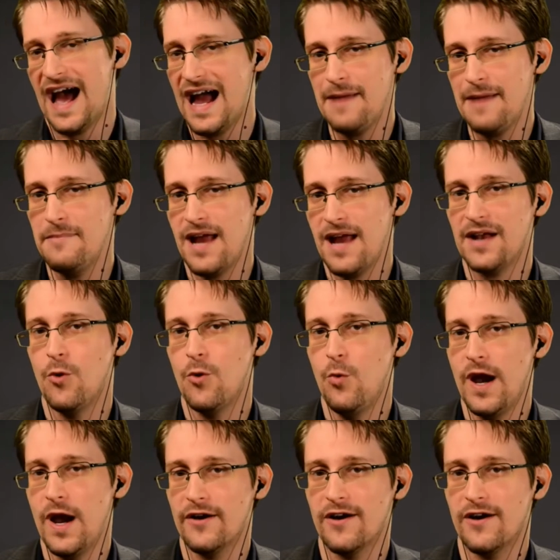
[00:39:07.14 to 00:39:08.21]
And I'm not
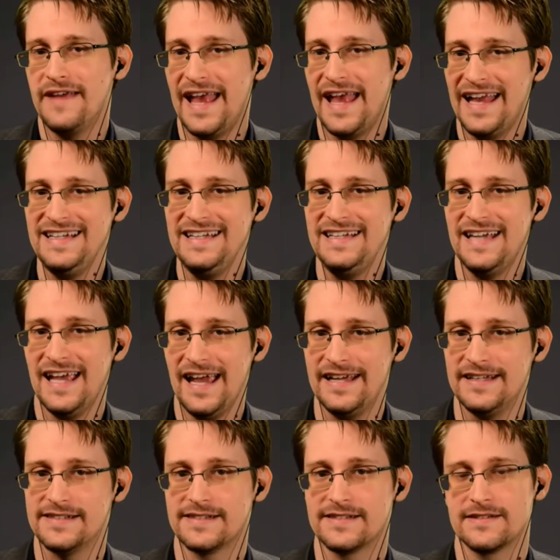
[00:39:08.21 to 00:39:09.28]
aware of any
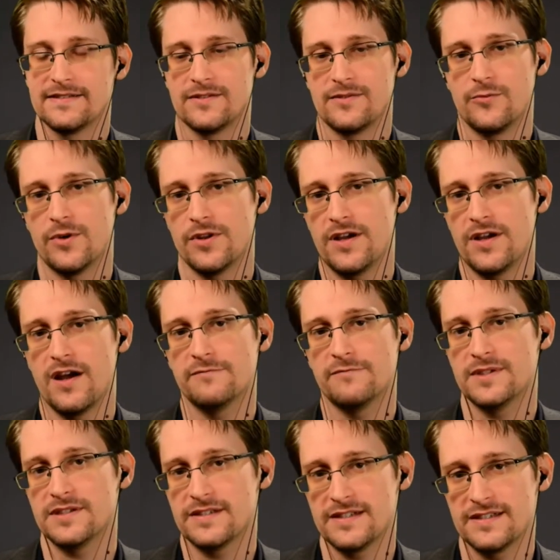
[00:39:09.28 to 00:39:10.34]
case where the
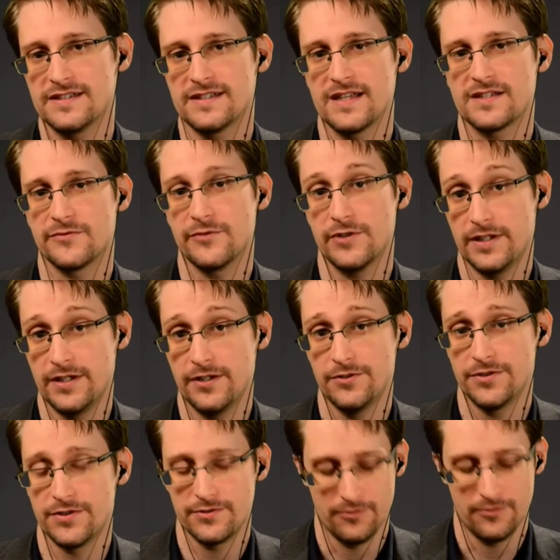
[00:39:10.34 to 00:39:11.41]
government successfully
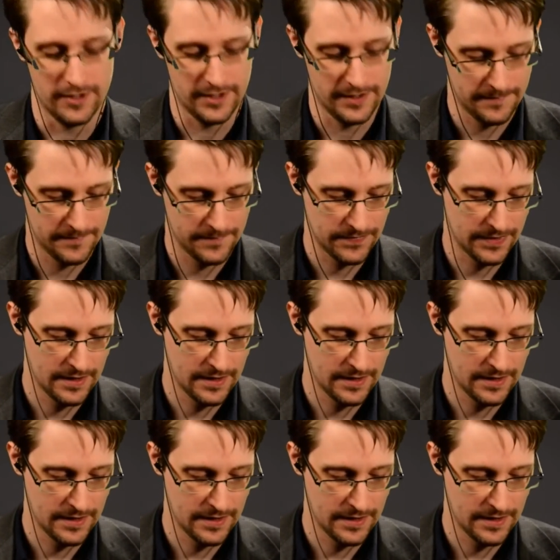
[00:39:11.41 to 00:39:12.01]
killed a story.